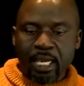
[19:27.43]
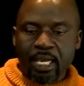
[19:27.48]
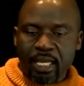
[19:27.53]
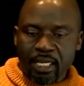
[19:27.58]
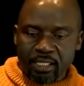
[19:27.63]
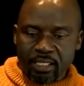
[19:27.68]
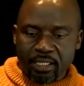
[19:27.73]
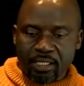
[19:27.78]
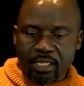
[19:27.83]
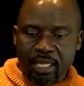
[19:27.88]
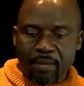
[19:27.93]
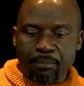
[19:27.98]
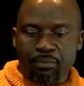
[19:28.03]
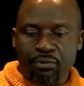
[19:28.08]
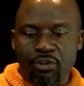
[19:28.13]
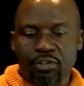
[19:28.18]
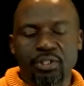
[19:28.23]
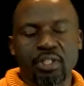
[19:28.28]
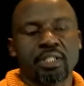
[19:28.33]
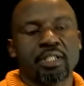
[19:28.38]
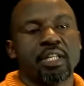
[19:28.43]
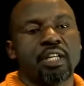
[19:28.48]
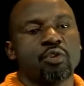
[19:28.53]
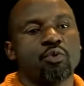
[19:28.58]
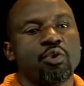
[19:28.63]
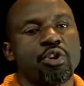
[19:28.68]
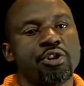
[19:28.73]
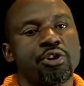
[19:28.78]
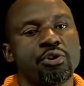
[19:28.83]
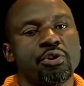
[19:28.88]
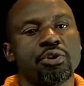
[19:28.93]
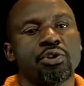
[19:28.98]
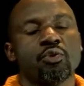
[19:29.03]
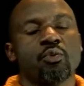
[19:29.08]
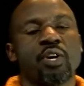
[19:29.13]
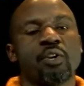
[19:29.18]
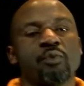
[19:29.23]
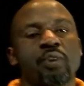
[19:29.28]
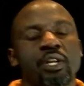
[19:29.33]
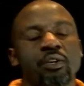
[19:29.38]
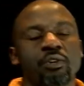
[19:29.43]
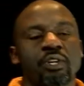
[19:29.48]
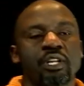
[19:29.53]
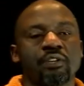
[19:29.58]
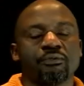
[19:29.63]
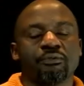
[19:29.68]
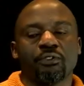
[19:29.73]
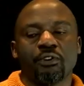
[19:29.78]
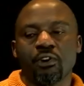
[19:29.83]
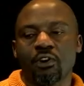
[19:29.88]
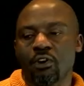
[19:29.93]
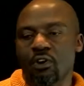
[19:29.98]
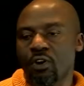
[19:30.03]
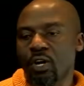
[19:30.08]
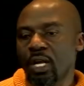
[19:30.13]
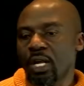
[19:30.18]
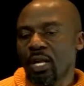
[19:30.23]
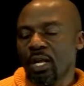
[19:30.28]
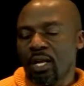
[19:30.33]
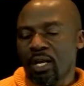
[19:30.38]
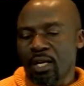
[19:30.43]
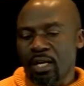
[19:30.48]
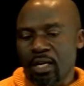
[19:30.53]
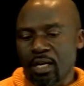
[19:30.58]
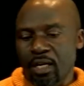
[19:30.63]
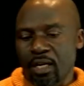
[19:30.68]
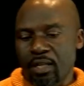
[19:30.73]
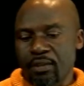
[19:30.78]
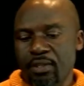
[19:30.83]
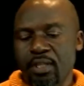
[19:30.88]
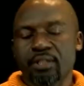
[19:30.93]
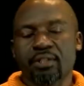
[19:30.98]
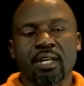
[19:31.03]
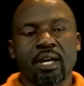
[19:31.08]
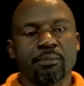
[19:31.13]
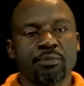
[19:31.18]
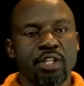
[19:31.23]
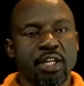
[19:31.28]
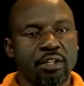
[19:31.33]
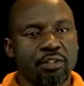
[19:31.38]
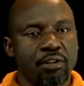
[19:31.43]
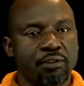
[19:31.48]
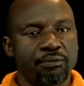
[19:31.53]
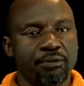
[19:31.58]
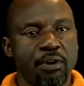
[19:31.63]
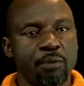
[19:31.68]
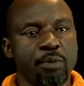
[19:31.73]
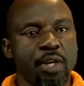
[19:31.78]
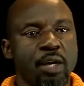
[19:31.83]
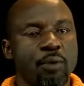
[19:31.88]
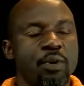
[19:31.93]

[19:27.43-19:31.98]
It's the same process that we use when we are looking for a subject of formula.